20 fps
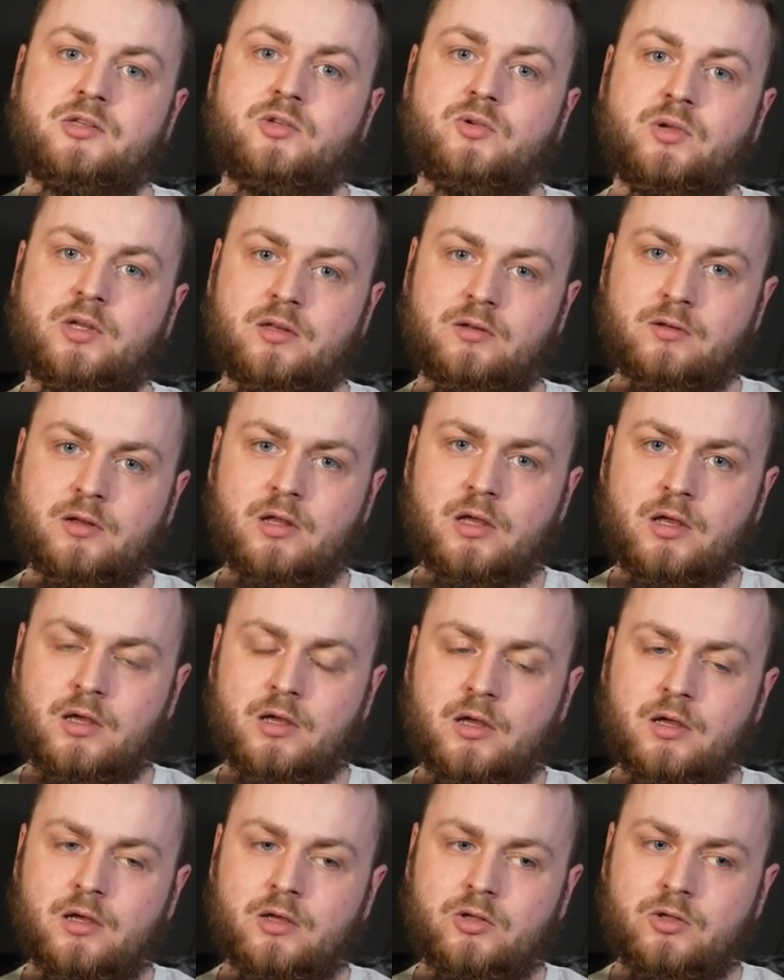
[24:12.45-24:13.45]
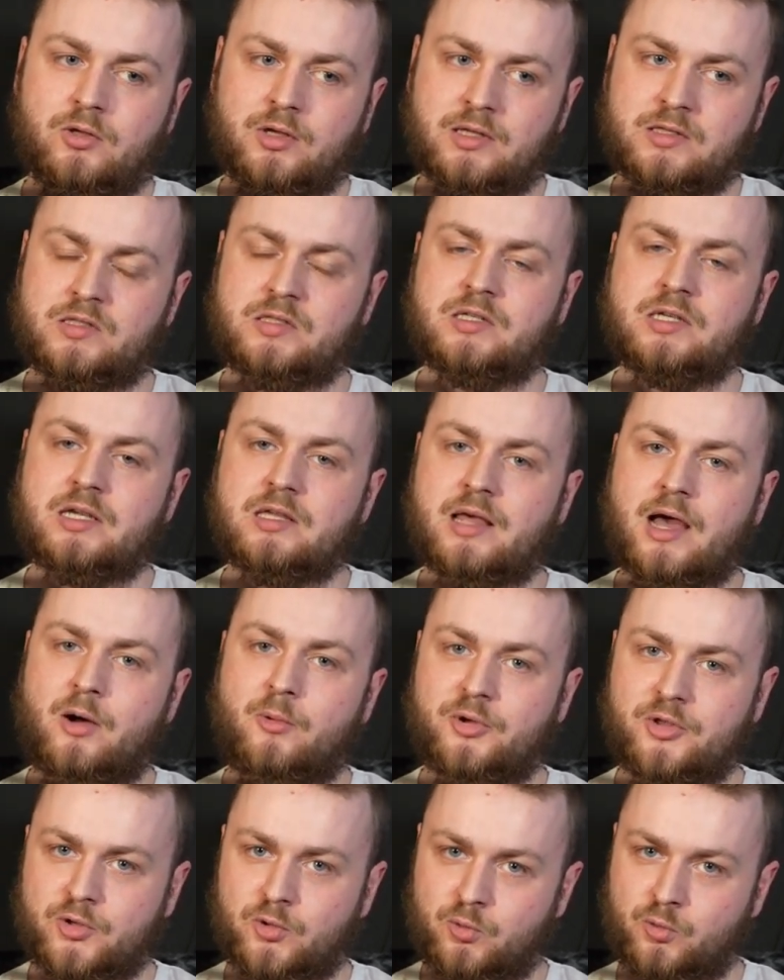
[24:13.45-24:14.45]
And you can see
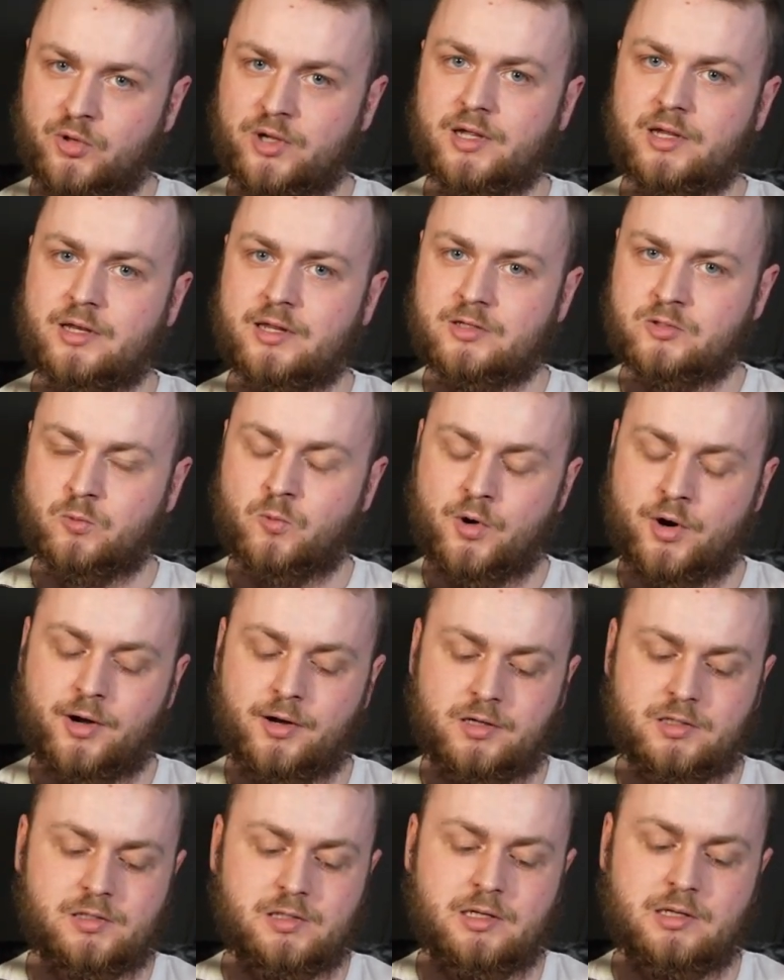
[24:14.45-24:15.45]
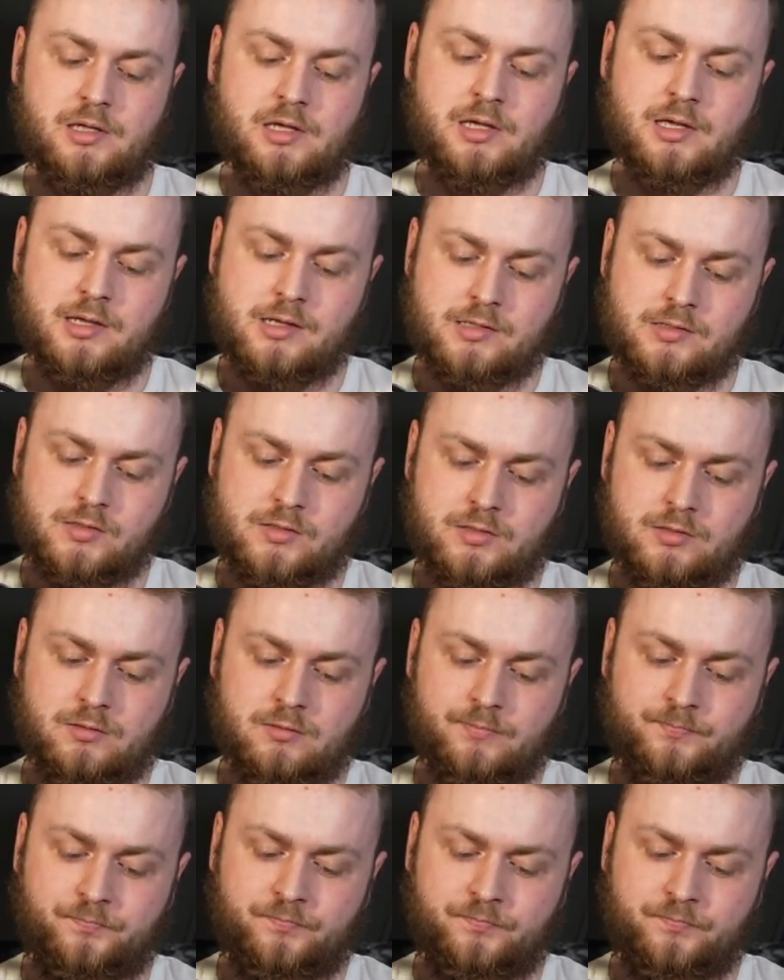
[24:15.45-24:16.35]
that when you read his works. And he is,